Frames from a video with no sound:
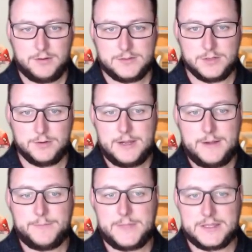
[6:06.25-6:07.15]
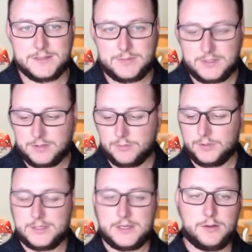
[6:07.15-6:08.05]
So that's something to
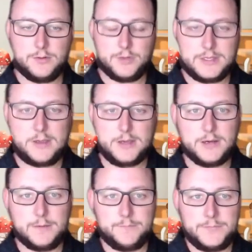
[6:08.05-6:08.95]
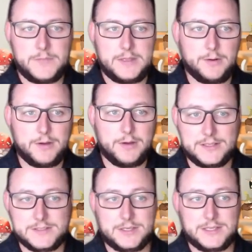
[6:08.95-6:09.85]
really kind of look at here. Now,
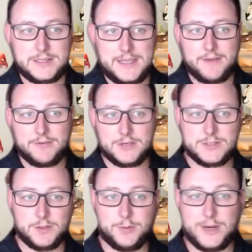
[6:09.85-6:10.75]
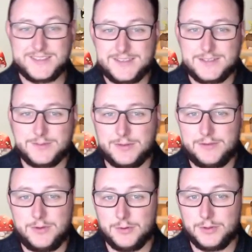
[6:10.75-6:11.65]
let's look at the average sold price. This will
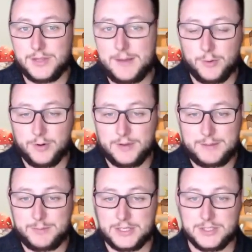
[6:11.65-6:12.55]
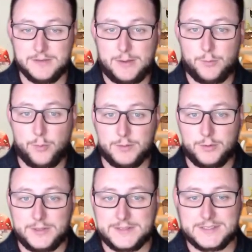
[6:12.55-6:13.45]
give you a lot more of that picture of that
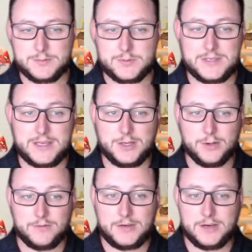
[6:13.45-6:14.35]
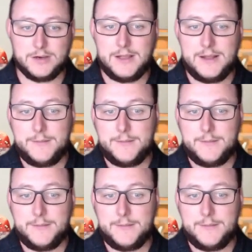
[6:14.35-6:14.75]
1.6% year over year.